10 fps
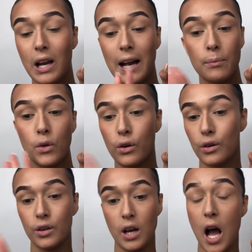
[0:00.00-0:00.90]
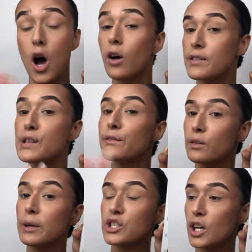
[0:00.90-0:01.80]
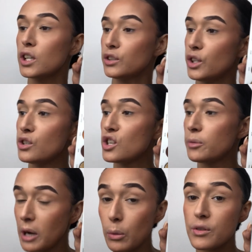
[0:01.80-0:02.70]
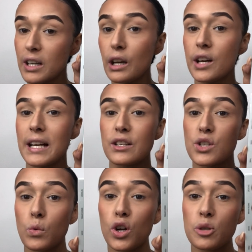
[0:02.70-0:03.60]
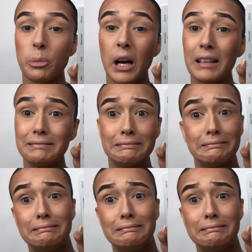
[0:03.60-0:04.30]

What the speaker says: Like, I'm not, obviously from my journey on YouTube, I will then learn how to swatch, but